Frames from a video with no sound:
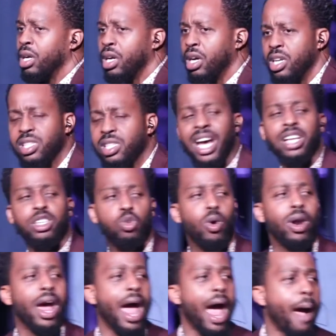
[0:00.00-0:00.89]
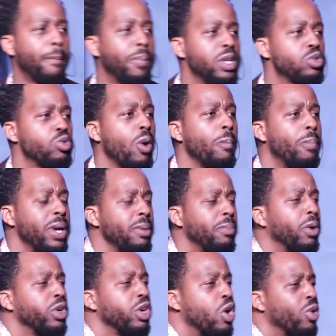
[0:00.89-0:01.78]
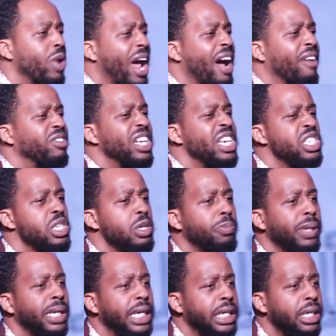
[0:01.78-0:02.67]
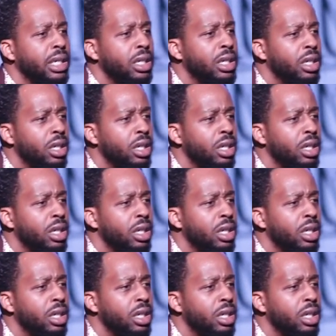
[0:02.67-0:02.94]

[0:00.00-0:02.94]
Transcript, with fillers: Because that's what happens when people don't have discipline.